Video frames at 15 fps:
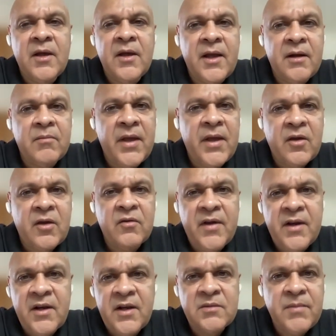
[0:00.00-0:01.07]
And
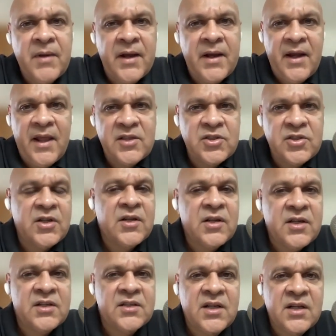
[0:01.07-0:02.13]
microfinance by nature
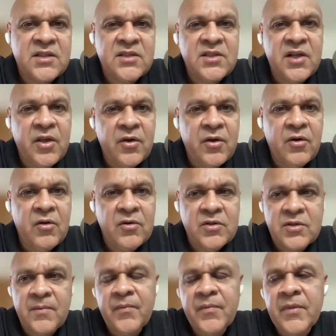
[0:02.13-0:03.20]
is unsecured loans